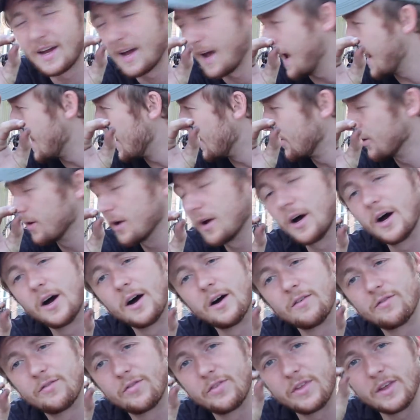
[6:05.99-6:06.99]
out
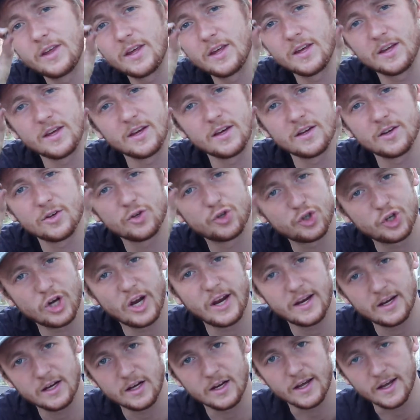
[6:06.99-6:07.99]
of the
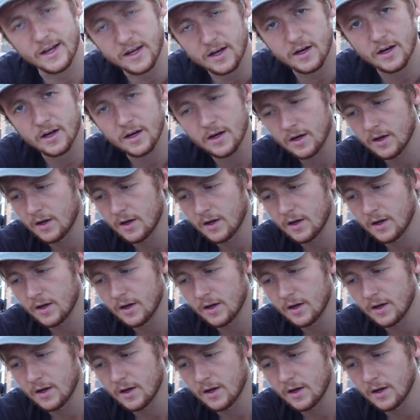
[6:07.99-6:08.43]
chain link,